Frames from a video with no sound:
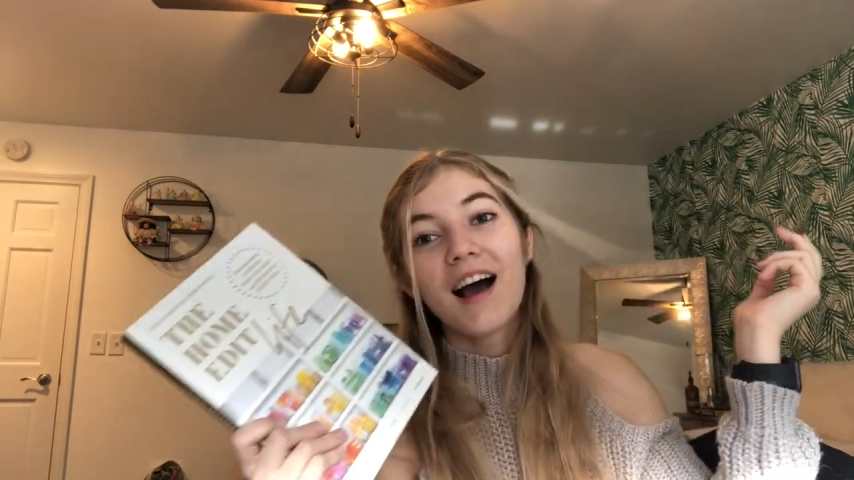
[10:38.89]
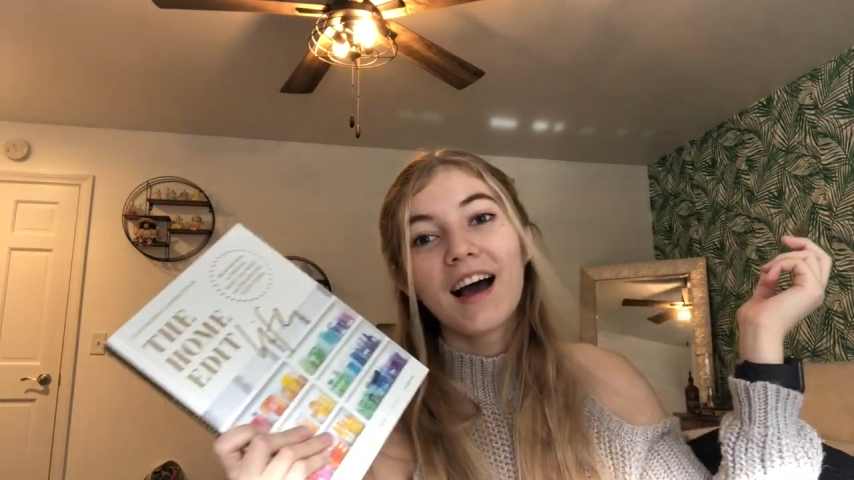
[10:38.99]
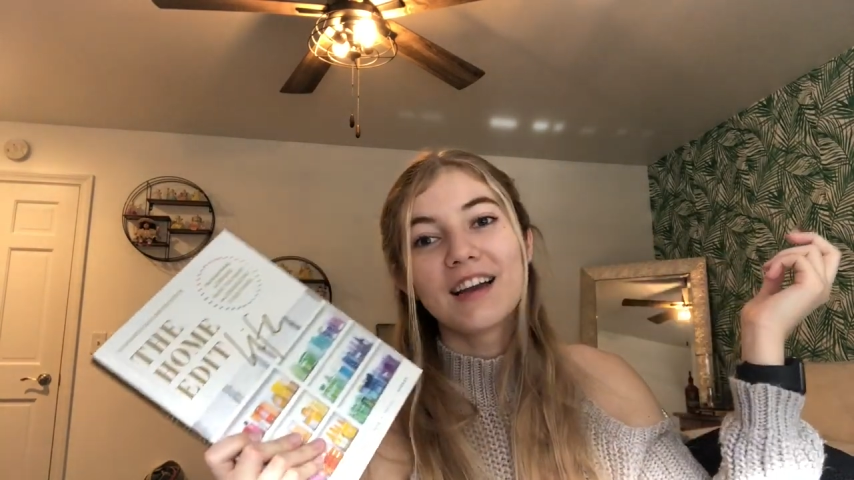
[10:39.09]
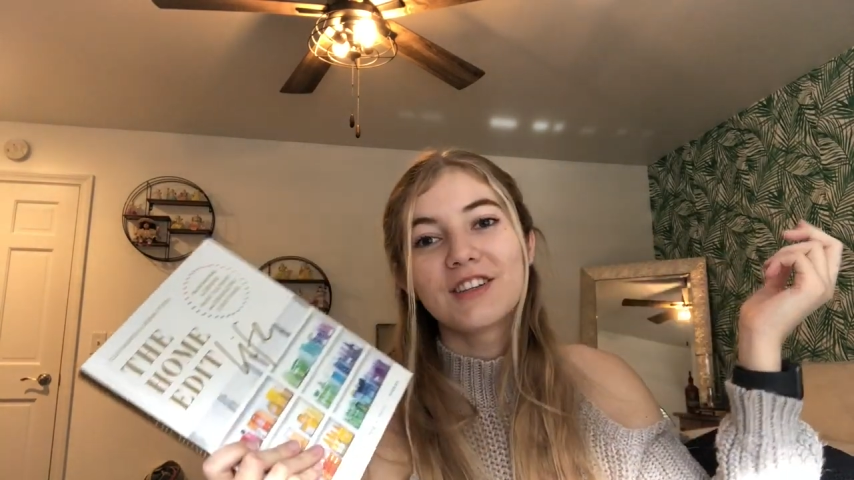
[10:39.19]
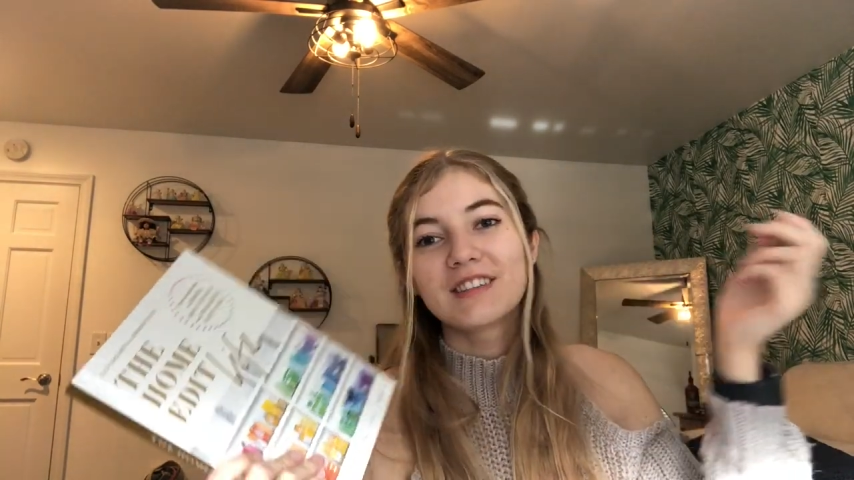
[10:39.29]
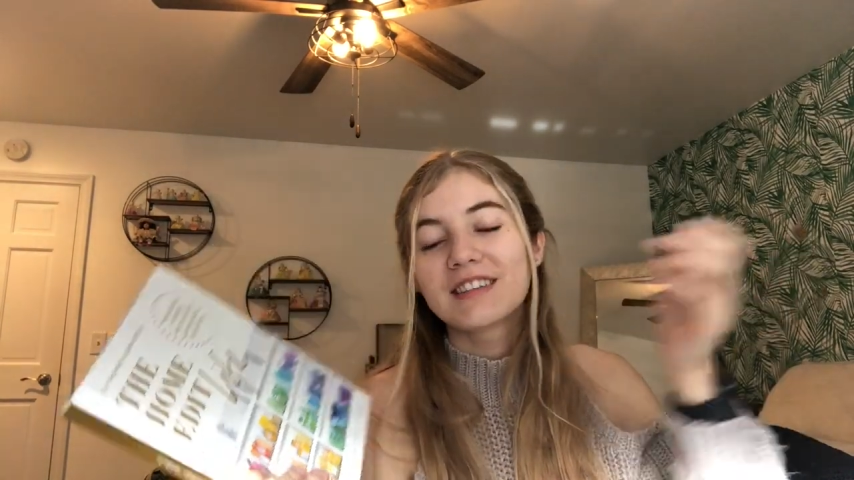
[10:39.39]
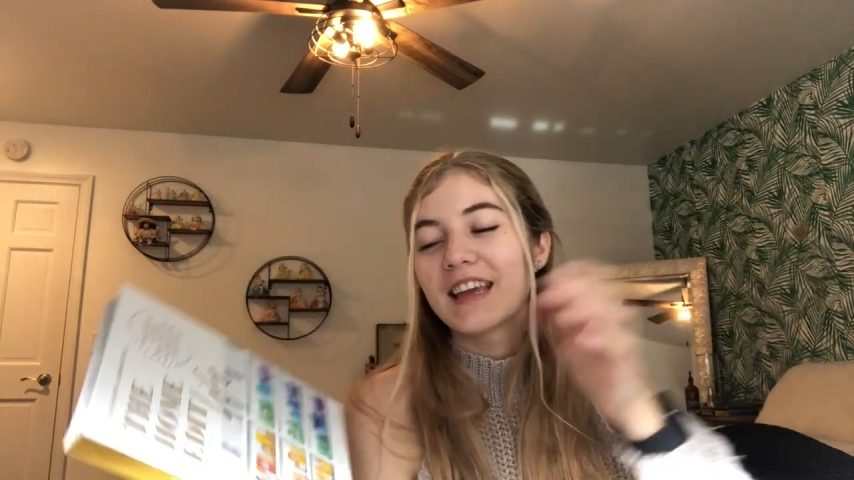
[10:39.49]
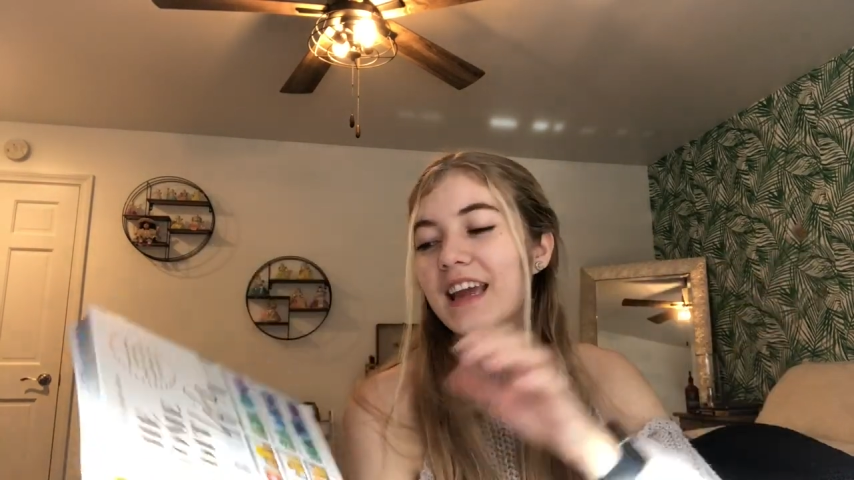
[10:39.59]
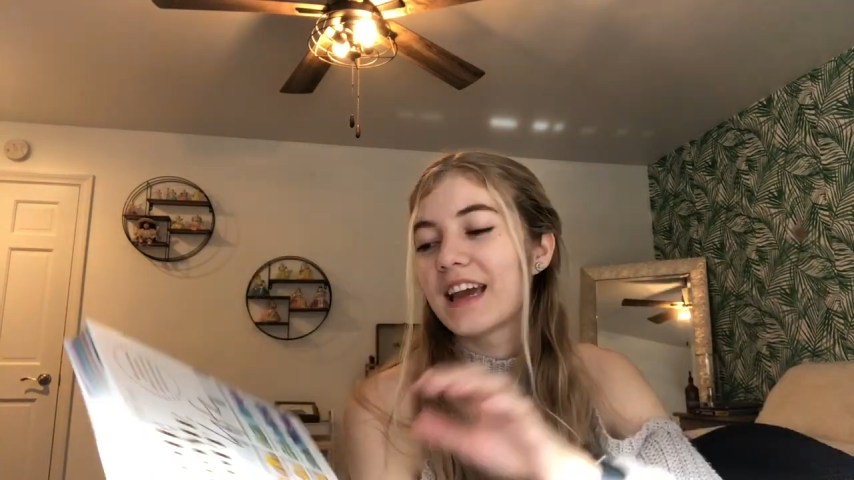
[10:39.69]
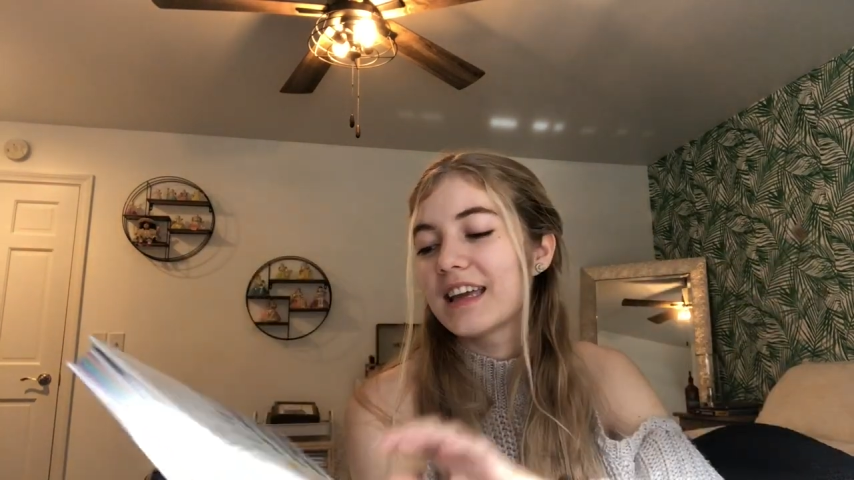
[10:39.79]
I just
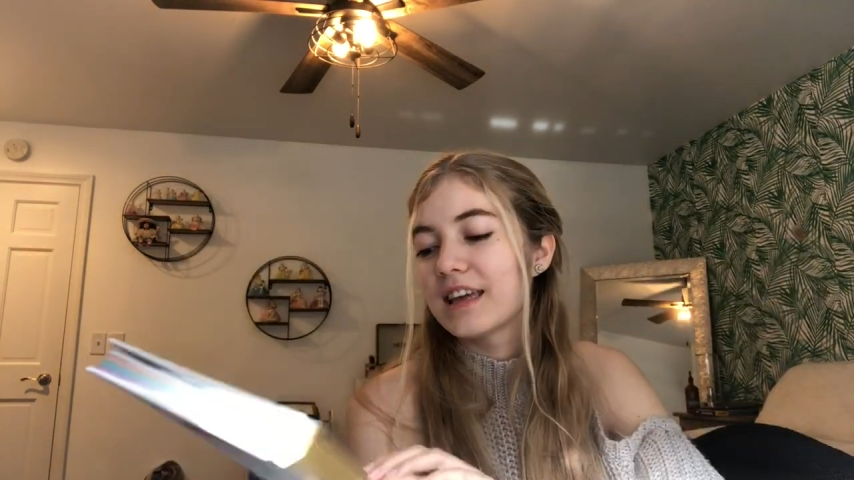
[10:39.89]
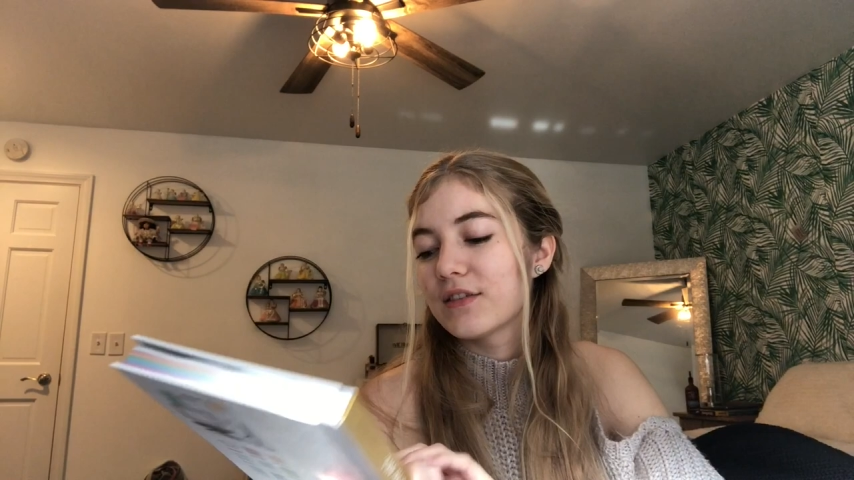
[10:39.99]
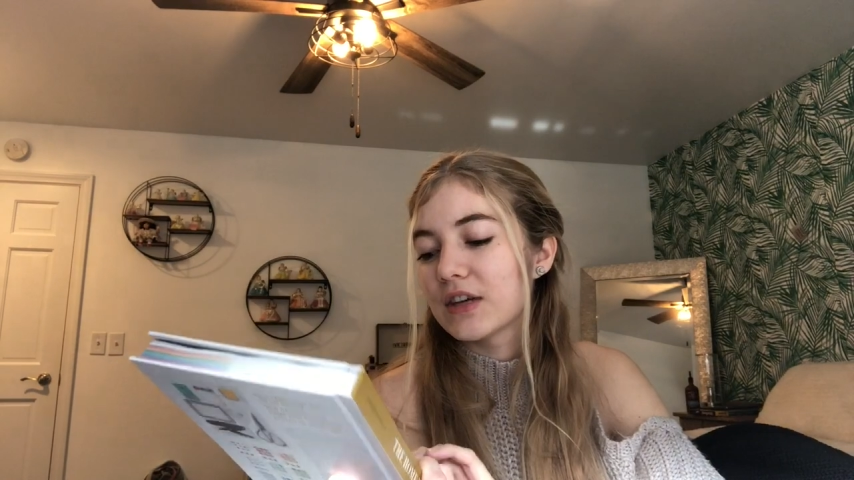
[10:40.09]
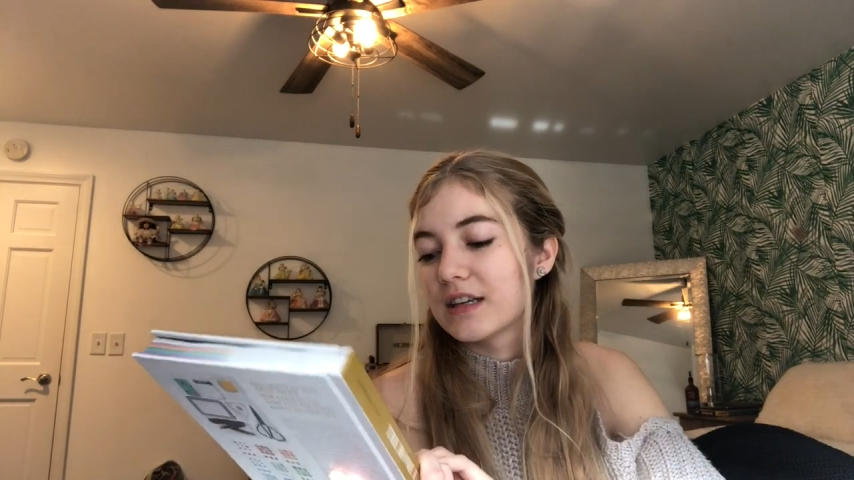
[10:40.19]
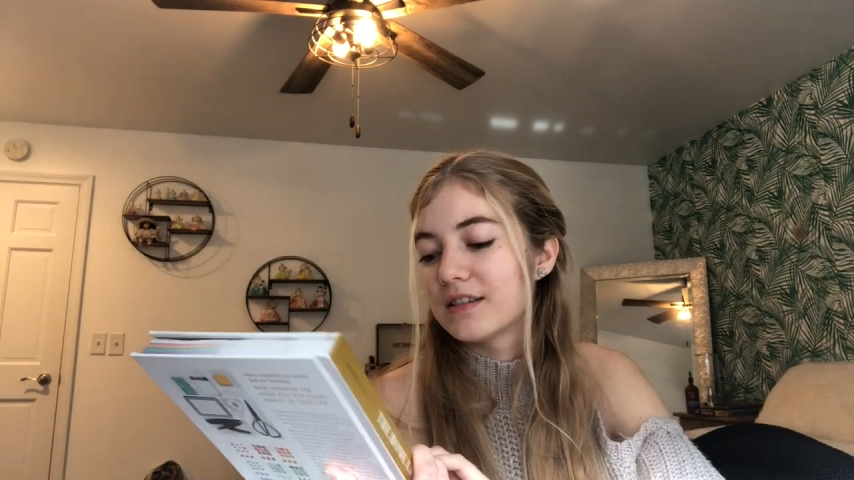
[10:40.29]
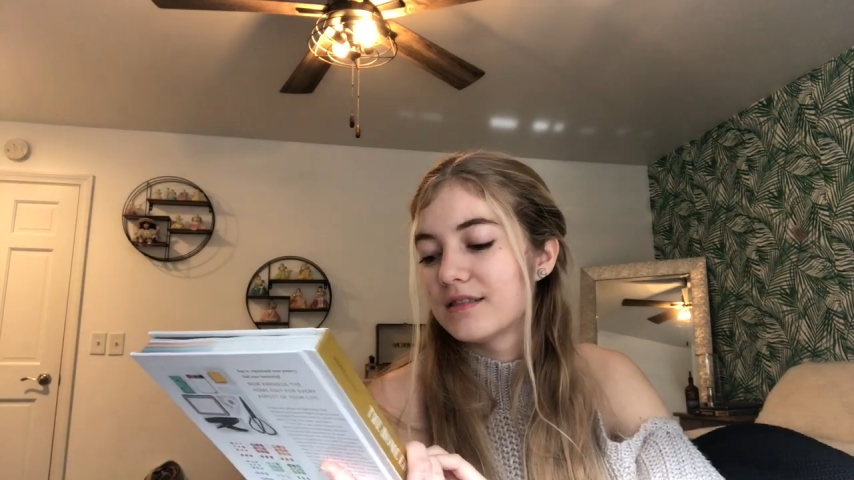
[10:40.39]
can't even.